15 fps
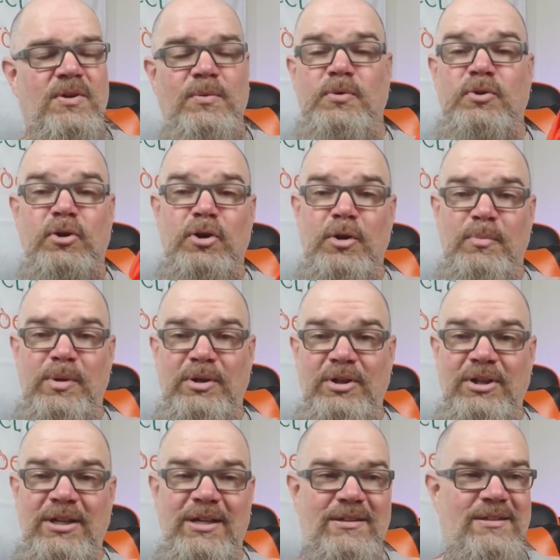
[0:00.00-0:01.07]

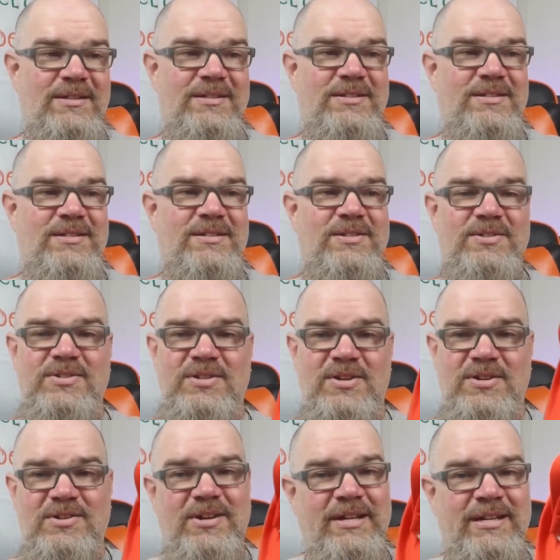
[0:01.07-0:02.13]
durability of these is
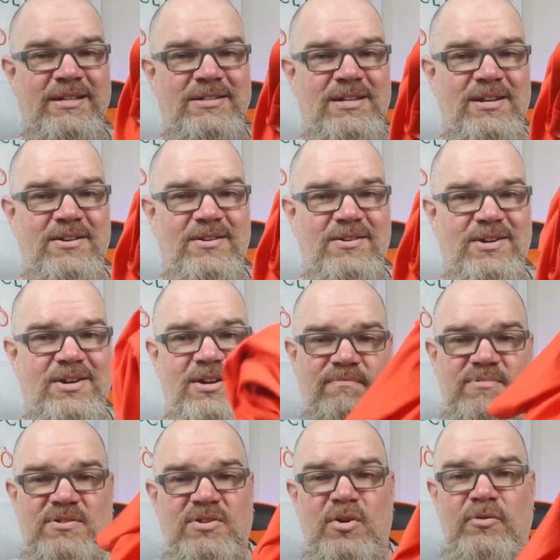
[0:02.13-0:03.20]
concerned, like I said earlier,
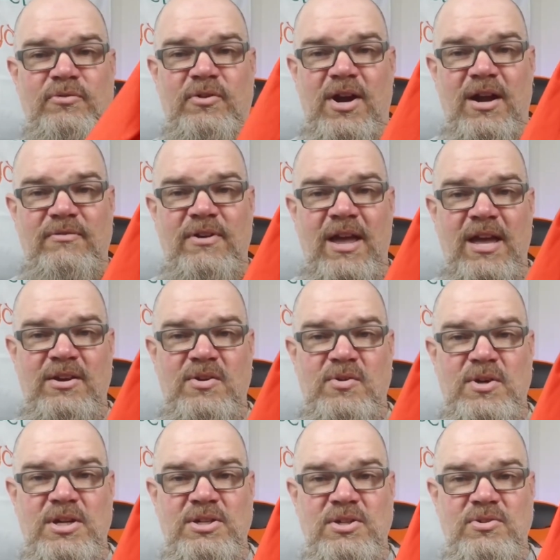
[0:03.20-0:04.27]
so far I've had no
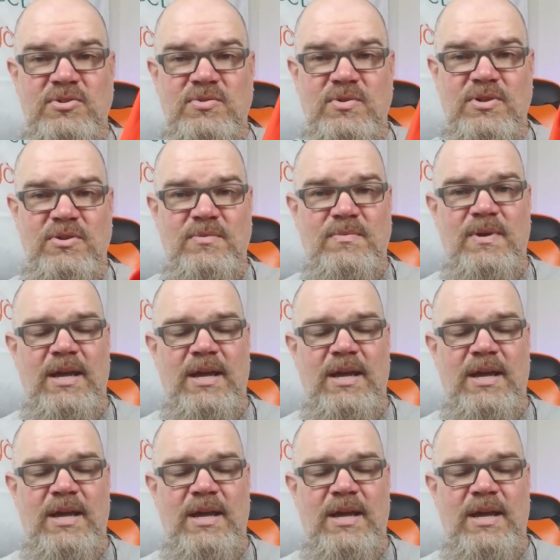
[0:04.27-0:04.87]
issues with them.